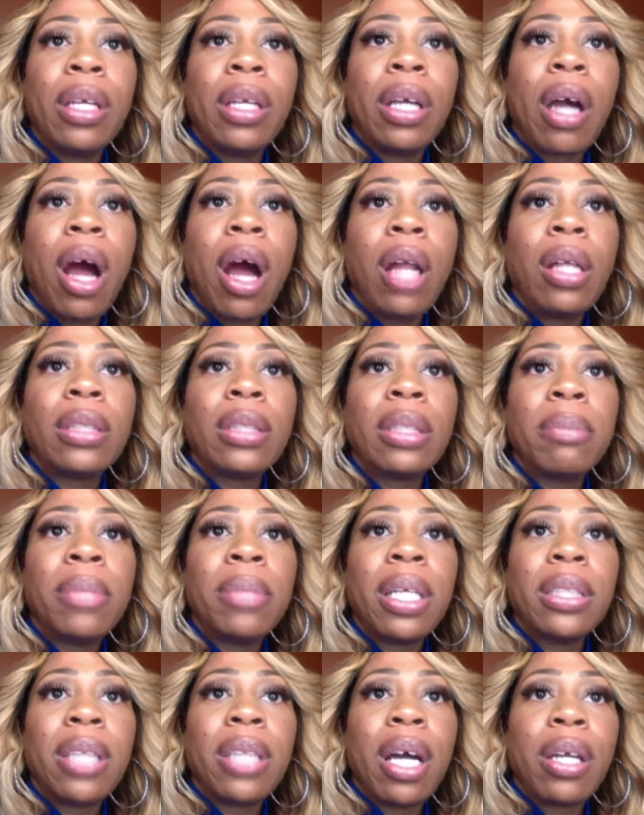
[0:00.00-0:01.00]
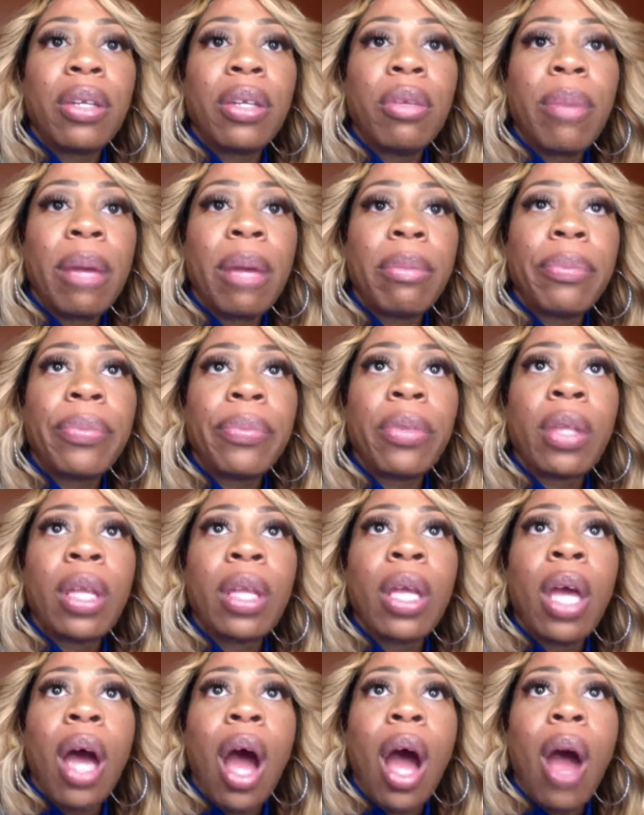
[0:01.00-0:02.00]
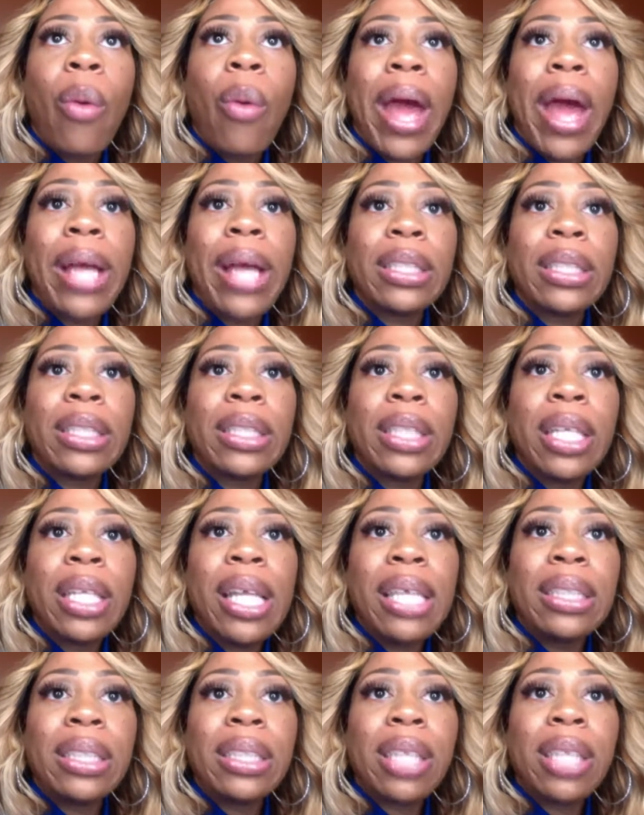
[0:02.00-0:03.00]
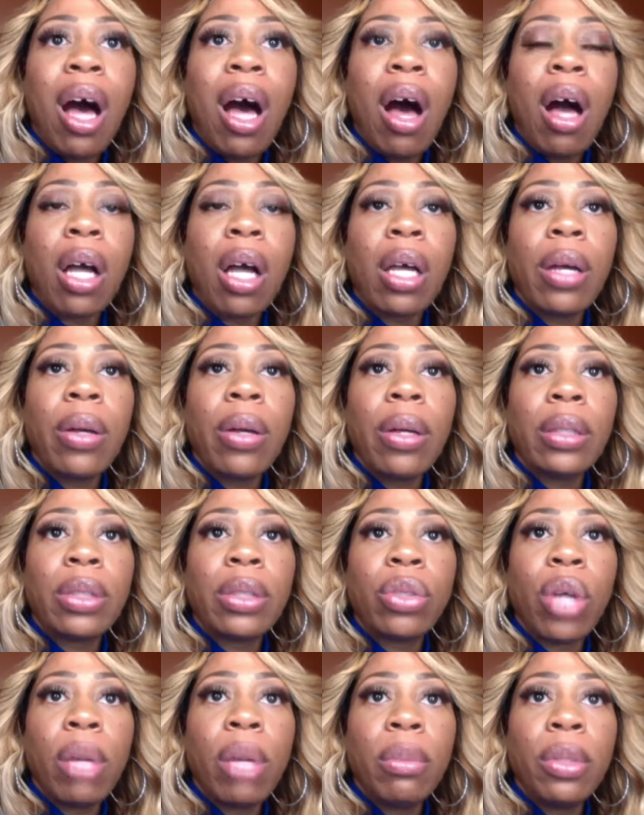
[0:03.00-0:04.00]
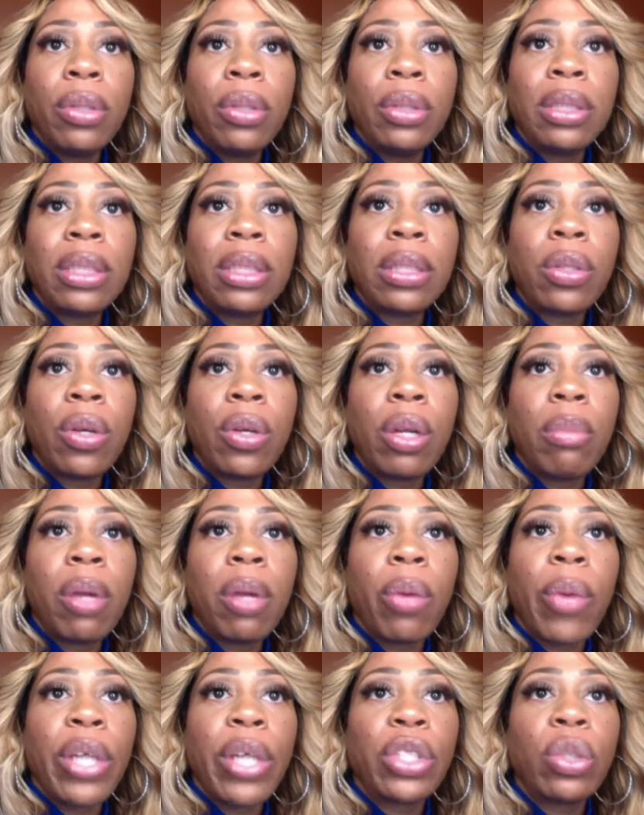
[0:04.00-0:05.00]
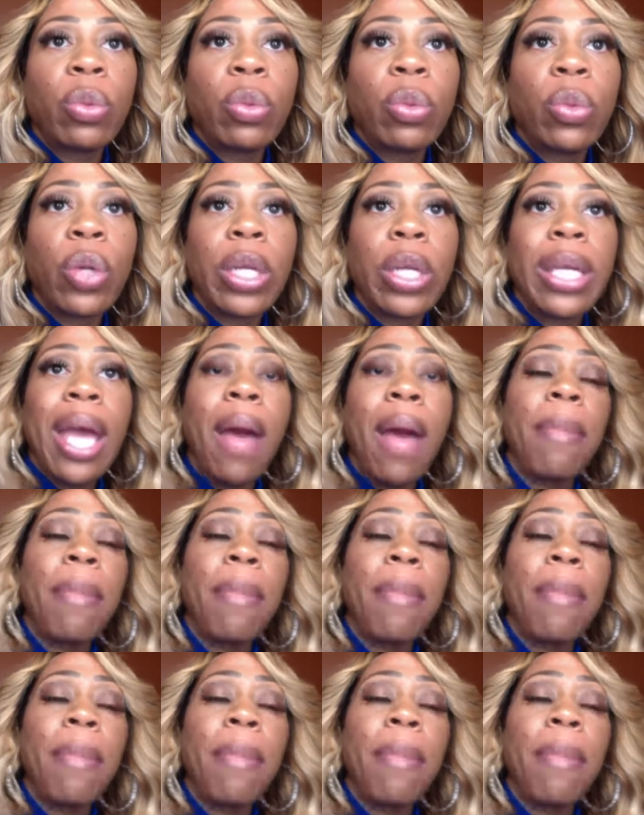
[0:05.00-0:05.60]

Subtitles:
Carlos, I'm done talking to you, baby. All right, so let's talk. Trump loses, going to be a racial war. Yeah,